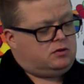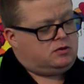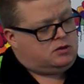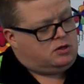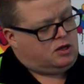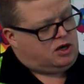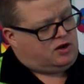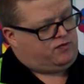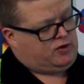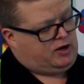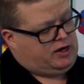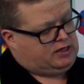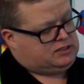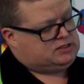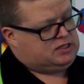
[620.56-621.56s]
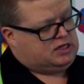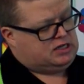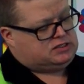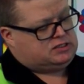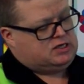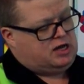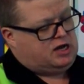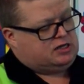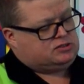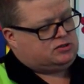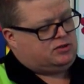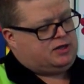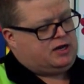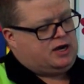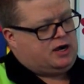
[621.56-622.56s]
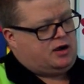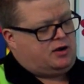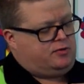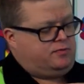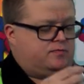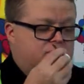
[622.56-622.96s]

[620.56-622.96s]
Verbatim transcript: Cut off our excess nozzle there.